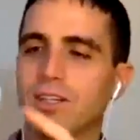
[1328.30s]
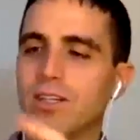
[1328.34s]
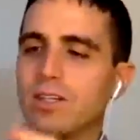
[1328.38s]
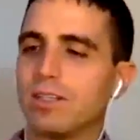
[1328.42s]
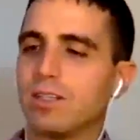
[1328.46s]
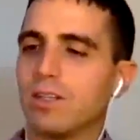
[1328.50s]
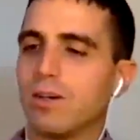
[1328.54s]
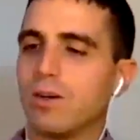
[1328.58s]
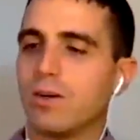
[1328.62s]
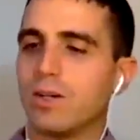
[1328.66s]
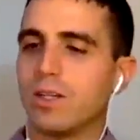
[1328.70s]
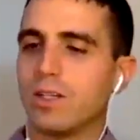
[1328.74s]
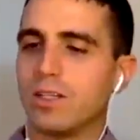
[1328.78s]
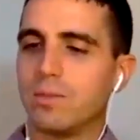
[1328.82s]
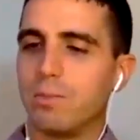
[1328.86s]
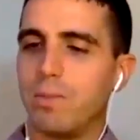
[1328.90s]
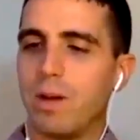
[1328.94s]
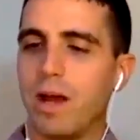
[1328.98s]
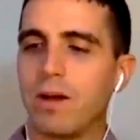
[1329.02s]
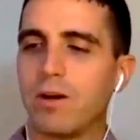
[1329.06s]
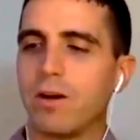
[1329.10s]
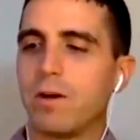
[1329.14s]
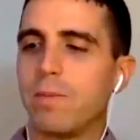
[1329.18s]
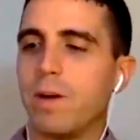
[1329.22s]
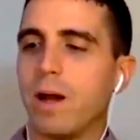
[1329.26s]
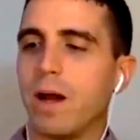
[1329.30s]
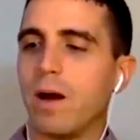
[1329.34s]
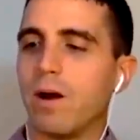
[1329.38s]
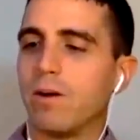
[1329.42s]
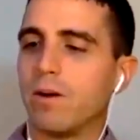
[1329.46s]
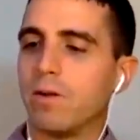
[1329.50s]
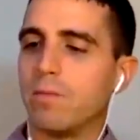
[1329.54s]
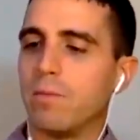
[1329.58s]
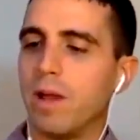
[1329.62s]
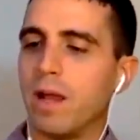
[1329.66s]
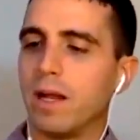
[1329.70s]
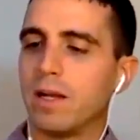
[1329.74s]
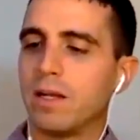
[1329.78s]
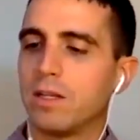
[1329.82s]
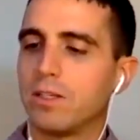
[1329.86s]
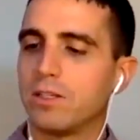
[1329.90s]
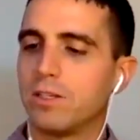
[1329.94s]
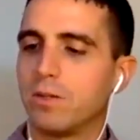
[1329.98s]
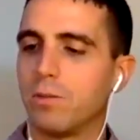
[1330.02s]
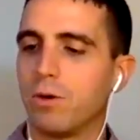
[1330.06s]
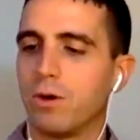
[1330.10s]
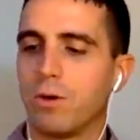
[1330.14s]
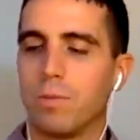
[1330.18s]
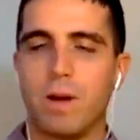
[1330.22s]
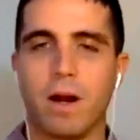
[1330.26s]
So it's battery powered, and magnets are
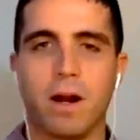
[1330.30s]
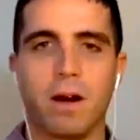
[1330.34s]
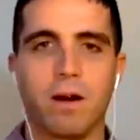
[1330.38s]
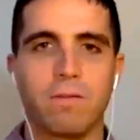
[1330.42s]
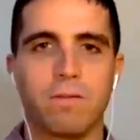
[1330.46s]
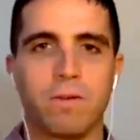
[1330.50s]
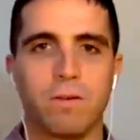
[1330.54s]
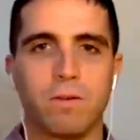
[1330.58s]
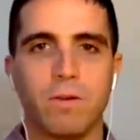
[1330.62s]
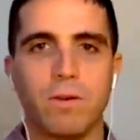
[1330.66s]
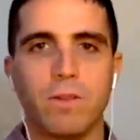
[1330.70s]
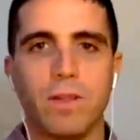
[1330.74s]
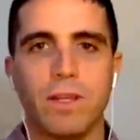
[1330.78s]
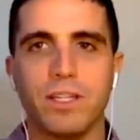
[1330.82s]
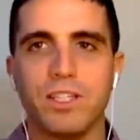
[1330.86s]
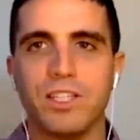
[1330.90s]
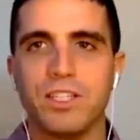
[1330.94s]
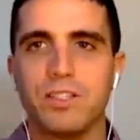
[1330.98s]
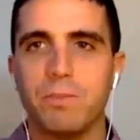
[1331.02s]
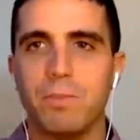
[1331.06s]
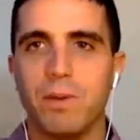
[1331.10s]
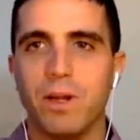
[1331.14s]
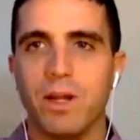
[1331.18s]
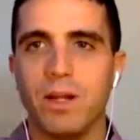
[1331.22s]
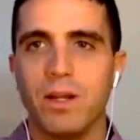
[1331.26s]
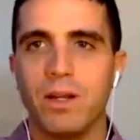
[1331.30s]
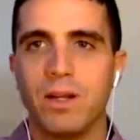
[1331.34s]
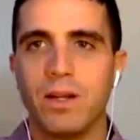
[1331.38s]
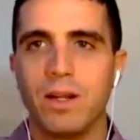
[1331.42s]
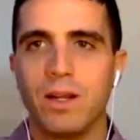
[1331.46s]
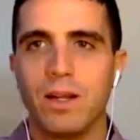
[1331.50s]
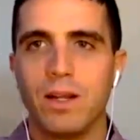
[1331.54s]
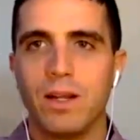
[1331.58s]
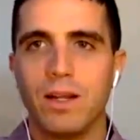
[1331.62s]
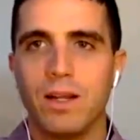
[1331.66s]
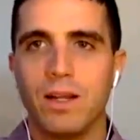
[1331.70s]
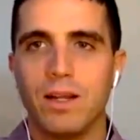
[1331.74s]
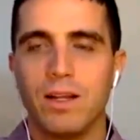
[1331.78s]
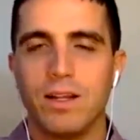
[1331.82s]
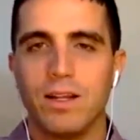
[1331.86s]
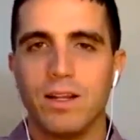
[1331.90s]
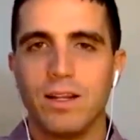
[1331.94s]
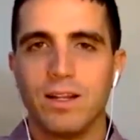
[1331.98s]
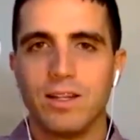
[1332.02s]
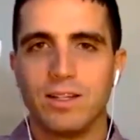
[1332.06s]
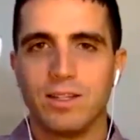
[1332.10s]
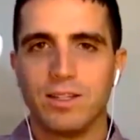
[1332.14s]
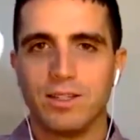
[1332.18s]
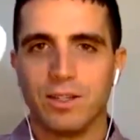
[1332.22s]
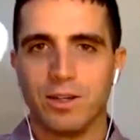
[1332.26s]
more powerful when they spin.
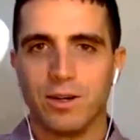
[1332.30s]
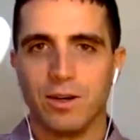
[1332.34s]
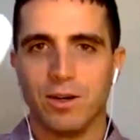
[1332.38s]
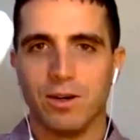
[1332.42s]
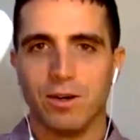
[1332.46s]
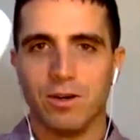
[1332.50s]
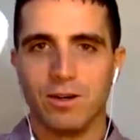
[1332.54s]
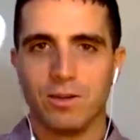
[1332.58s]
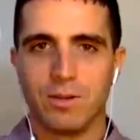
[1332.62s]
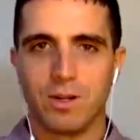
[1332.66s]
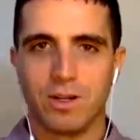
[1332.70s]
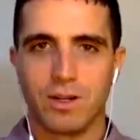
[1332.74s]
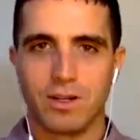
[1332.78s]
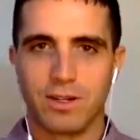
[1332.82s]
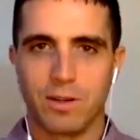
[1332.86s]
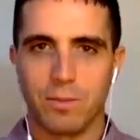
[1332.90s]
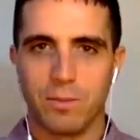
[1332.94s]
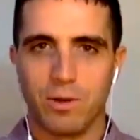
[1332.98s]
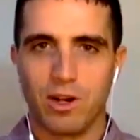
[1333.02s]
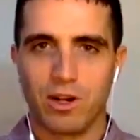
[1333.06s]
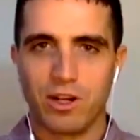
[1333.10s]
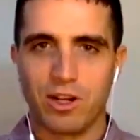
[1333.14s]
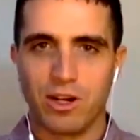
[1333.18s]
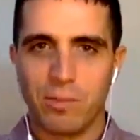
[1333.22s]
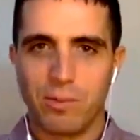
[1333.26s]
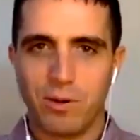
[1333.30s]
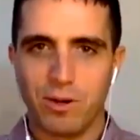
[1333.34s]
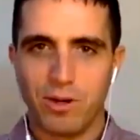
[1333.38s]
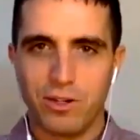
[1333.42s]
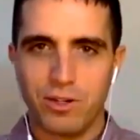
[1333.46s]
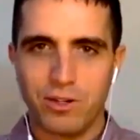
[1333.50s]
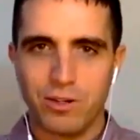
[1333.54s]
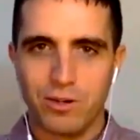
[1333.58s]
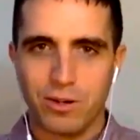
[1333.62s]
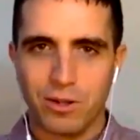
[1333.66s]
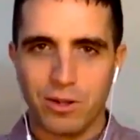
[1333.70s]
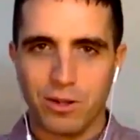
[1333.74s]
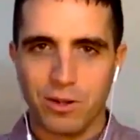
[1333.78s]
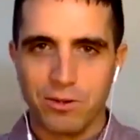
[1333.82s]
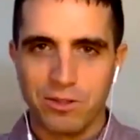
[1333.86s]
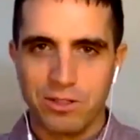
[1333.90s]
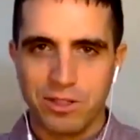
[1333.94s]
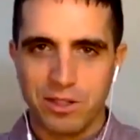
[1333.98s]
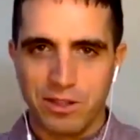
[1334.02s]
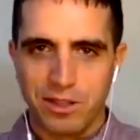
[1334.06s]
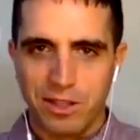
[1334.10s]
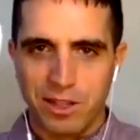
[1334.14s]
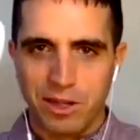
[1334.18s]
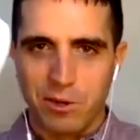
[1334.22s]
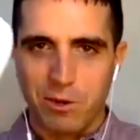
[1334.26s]
So I'm not going to put it too close to
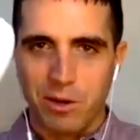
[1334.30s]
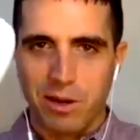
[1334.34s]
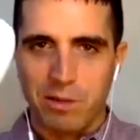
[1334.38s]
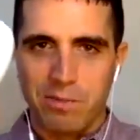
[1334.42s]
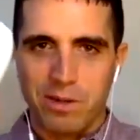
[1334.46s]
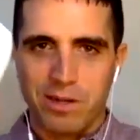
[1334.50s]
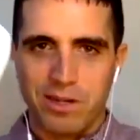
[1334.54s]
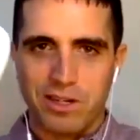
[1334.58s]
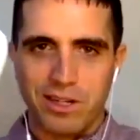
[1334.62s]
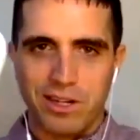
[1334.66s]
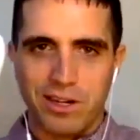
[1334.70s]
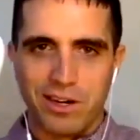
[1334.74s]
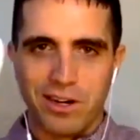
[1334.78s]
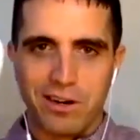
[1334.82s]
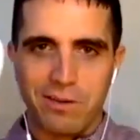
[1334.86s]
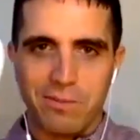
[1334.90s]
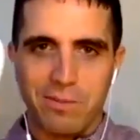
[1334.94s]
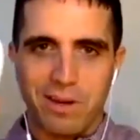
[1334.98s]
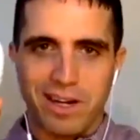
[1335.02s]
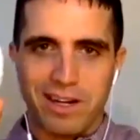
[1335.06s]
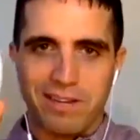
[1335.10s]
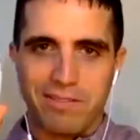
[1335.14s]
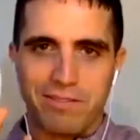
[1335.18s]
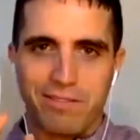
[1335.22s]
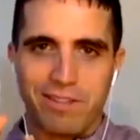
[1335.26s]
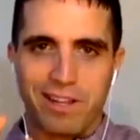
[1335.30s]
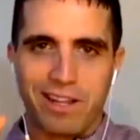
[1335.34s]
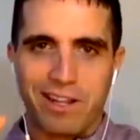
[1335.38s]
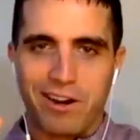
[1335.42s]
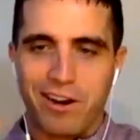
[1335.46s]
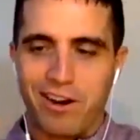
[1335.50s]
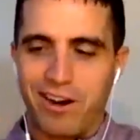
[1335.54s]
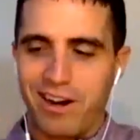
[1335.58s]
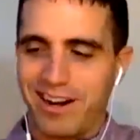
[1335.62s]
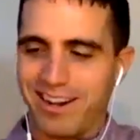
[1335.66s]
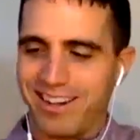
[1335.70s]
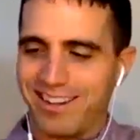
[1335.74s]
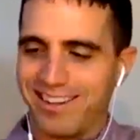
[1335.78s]
the equipment here. It might flicker.